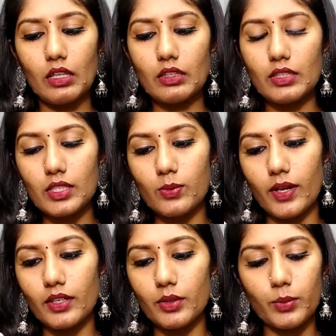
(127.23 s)
this
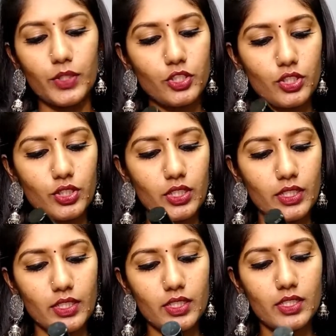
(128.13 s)
one, which
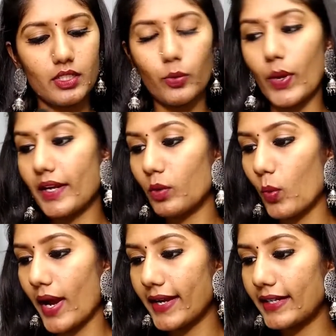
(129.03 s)
is Wet n
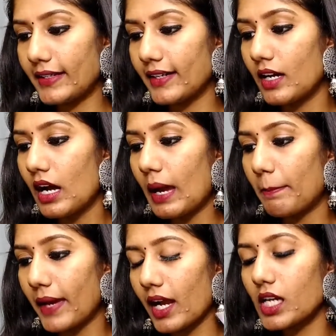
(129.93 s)
Wild
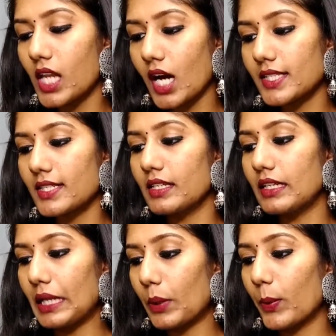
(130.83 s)
Mega Last
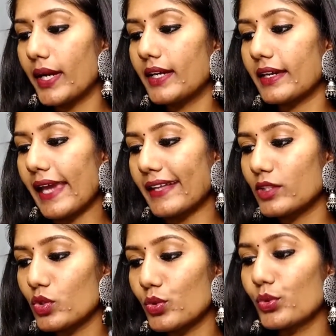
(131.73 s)
Liquid
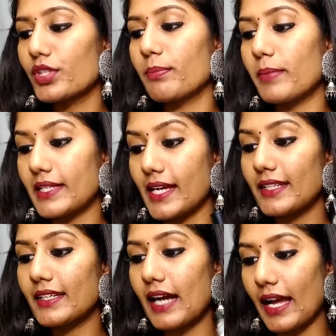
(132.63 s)
Catsuit
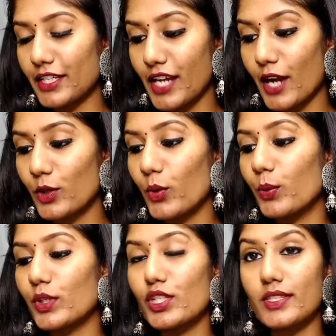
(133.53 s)
Metallic Eyeshadow,
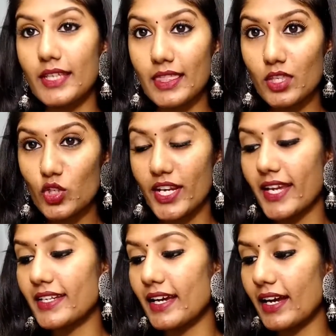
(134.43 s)
which is in the
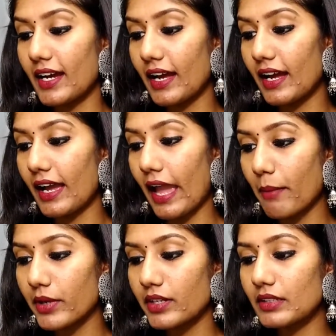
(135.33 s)
shade
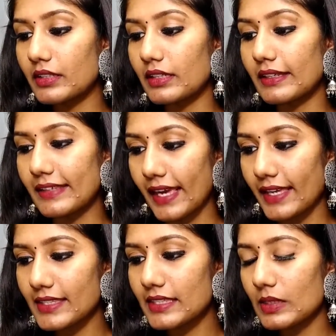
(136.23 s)
Emerald
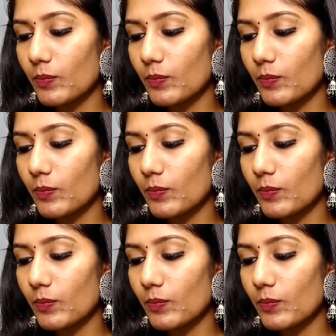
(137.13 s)
Gaze.